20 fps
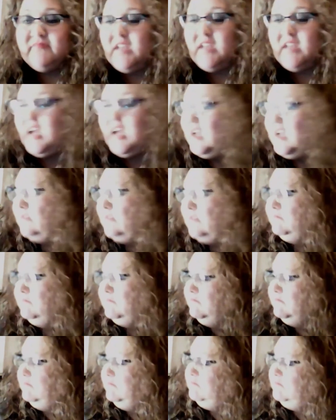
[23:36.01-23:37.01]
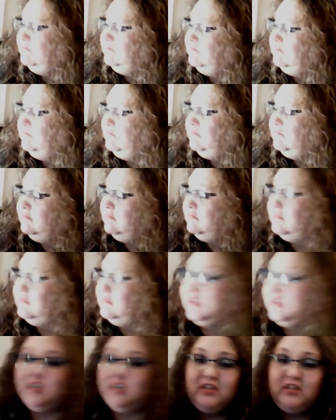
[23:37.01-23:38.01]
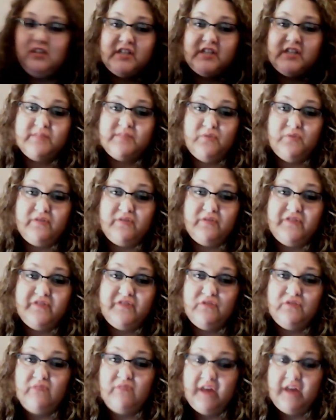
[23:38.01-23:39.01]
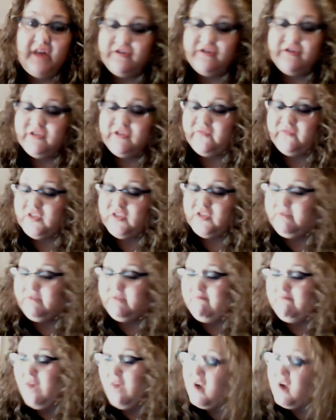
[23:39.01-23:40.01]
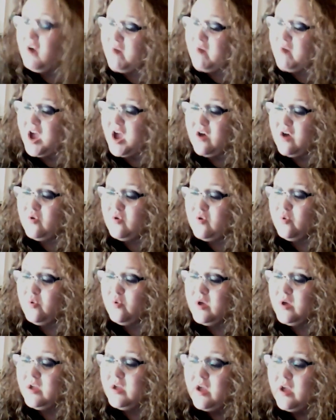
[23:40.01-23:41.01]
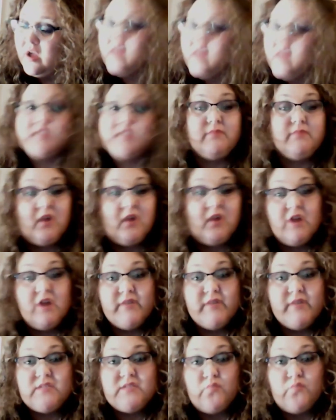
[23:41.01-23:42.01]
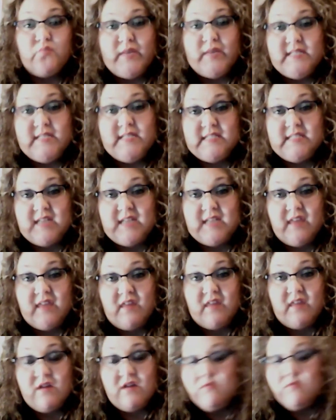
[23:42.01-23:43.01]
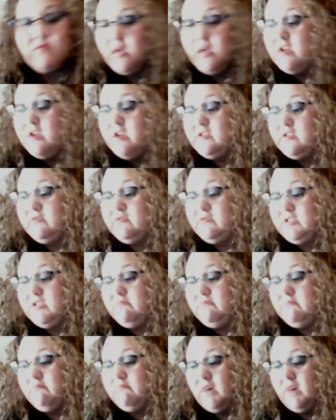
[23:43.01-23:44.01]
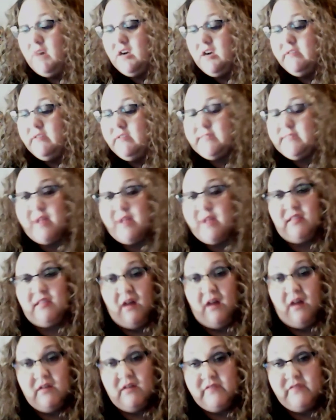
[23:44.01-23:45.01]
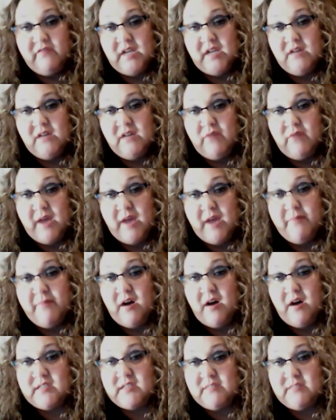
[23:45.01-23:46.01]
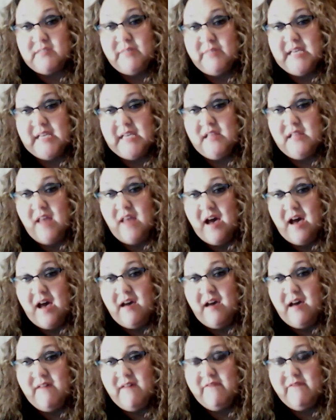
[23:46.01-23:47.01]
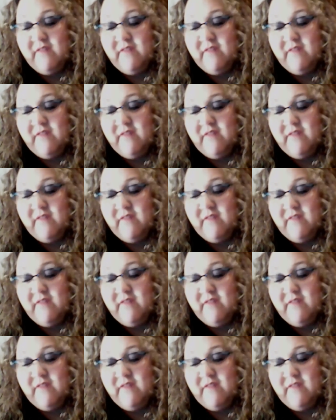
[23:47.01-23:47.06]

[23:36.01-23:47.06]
Gonna explore a few others for tomorrow. Tomorrow is Wednesday though, so tomorrow is my long video night, possibly a live.